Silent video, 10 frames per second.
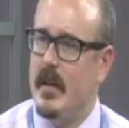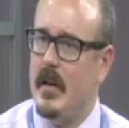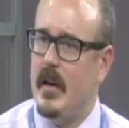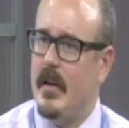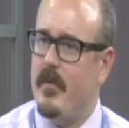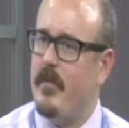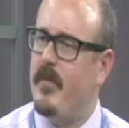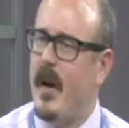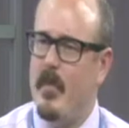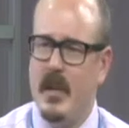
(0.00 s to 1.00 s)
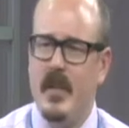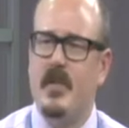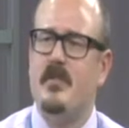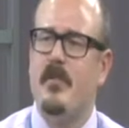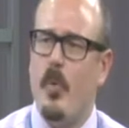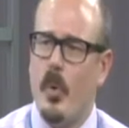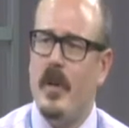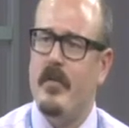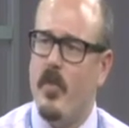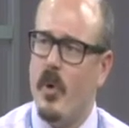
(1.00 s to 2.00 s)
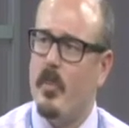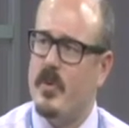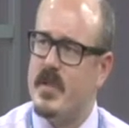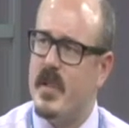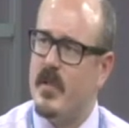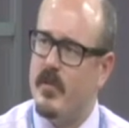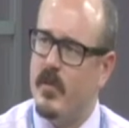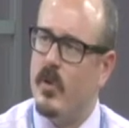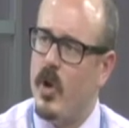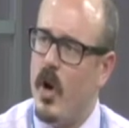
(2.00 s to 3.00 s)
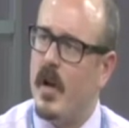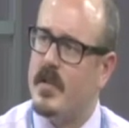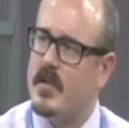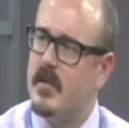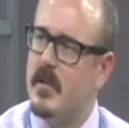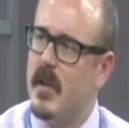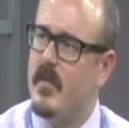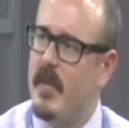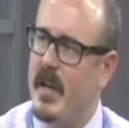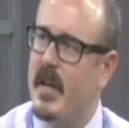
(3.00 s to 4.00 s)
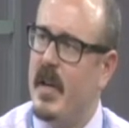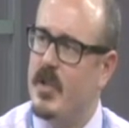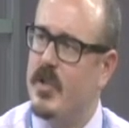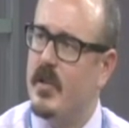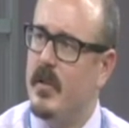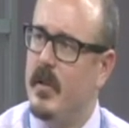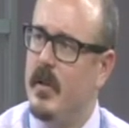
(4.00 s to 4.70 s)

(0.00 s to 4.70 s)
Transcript: I believe it's 44% of the full cost of the medication.